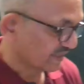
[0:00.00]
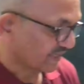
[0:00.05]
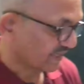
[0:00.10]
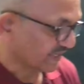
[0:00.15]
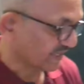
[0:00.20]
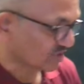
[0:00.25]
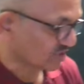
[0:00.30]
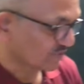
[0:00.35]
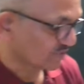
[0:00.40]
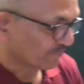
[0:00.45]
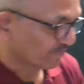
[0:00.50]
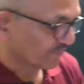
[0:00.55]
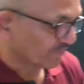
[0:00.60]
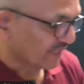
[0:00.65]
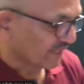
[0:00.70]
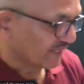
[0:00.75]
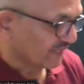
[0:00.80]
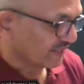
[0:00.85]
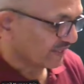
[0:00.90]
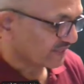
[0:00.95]
Next.
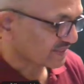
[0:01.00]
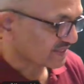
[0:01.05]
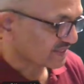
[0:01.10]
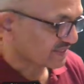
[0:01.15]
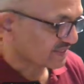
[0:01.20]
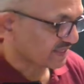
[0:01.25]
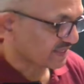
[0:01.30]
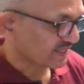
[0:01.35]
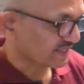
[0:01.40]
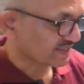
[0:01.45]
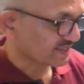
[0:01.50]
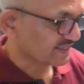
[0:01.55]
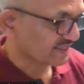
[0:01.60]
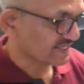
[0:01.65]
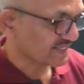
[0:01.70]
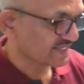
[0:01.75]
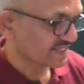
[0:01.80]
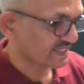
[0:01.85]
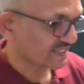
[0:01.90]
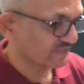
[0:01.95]

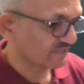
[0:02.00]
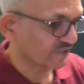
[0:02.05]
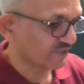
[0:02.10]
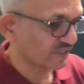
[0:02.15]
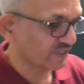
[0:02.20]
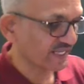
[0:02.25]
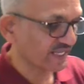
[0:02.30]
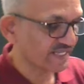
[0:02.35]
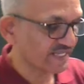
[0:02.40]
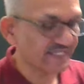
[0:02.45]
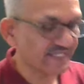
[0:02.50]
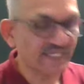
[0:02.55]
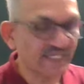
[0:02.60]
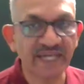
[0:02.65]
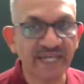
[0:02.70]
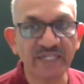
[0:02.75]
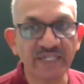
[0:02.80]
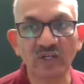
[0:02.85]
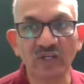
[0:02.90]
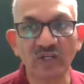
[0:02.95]
Then sulfuric acid
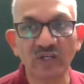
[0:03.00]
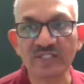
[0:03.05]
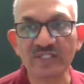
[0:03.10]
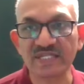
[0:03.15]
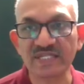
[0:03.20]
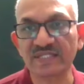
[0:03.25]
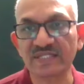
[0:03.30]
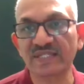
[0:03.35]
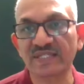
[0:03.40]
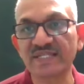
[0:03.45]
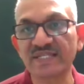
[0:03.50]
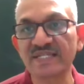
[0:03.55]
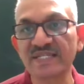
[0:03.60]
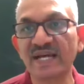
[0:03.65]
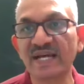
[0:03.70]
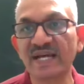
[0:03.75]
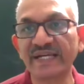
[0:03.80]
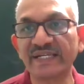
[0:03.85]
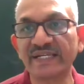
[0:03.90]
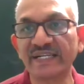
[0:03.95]
hydrolysis. This is
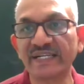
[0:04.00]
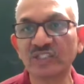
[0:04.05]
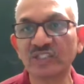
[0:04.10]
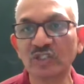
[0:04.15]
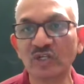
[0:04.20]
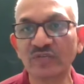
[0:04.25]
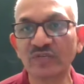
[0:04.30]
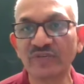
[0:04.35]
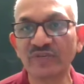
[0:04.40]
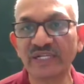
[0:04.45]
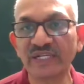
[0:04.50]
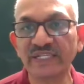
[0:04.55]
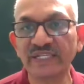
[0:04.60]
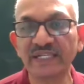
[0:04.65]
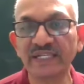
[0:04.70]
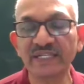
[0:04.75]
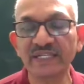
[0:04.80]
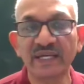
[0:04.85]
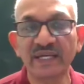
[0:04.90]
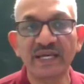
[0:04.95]
a hydration of
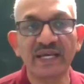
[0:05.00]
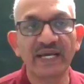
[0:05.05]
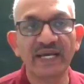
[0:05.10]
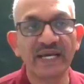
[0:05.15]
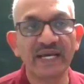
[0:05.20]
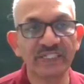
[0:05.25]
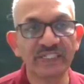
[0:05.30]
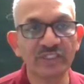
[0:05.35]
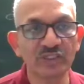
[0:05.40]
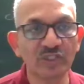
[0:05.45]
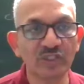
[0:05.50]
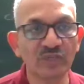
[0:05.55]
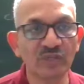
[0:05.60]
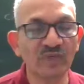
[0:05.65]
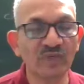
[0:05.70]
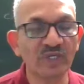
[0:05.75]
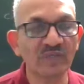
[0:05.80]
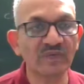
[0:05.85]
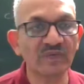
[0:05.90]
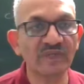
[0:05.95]
alkene. Addition
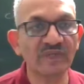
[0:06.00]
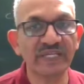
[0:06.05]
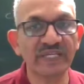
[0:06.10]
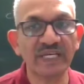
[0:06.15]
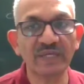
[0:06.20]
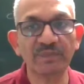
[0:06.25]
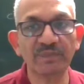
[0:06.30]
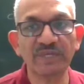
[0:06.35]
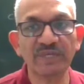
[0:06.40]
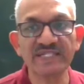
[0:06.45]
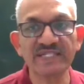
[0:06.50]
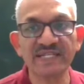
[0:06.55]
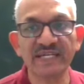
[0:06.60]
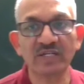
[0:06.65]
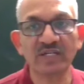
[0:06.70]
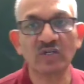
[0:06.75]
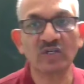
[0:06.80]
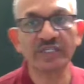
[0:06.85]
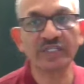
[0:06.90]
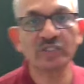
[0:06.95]
of water will take place
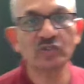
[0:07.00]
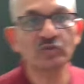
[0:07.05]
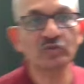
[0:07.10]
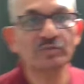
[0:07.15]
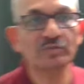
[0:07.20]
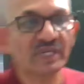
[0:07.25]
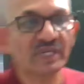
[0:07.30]
according to